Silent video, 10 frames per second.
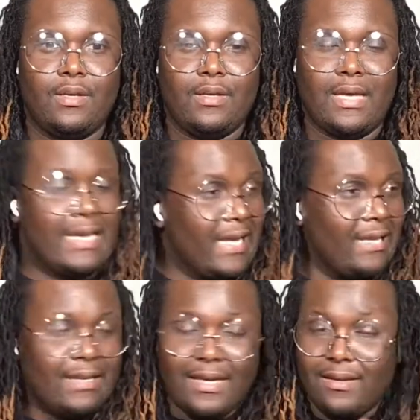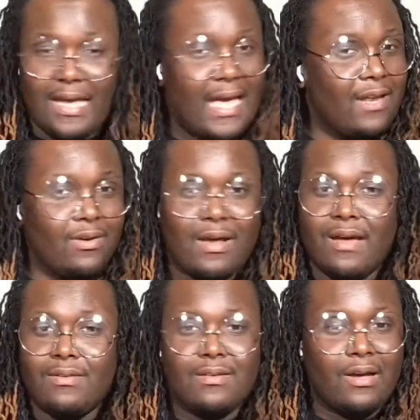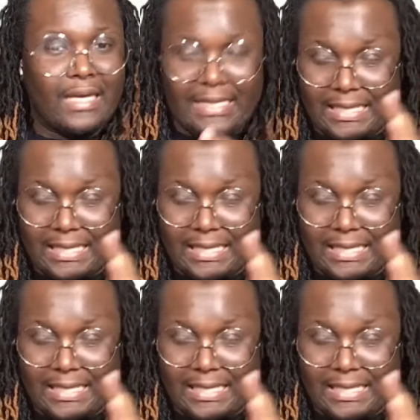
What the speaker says: And they had her out in the